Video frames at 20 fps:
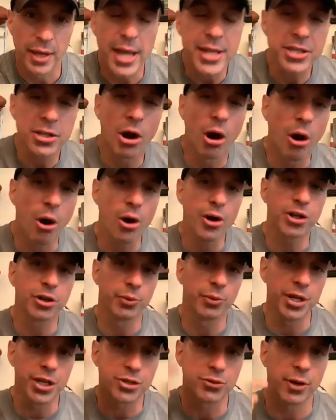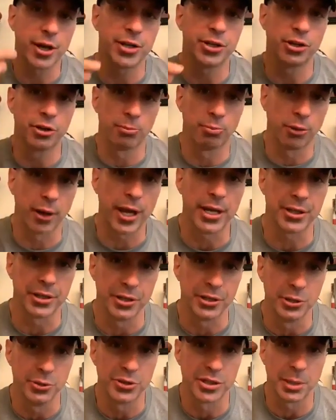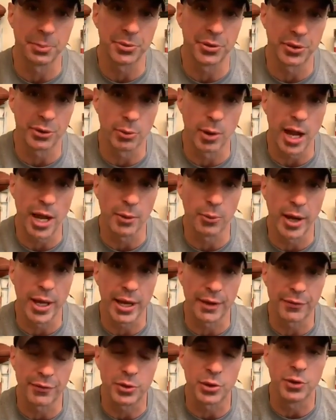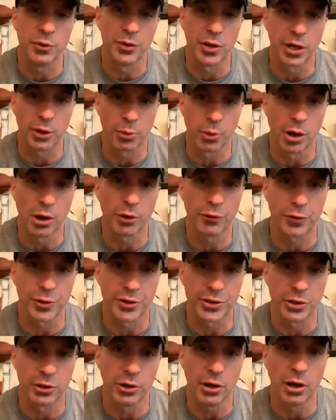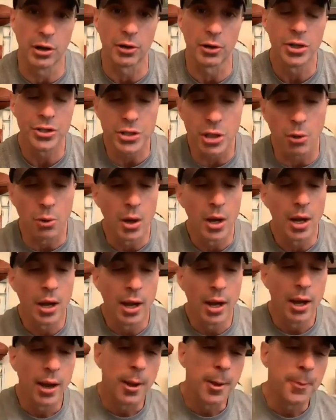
It's hard to retrain your brain to do something the right way after you've done it wrong for so long. So yeah.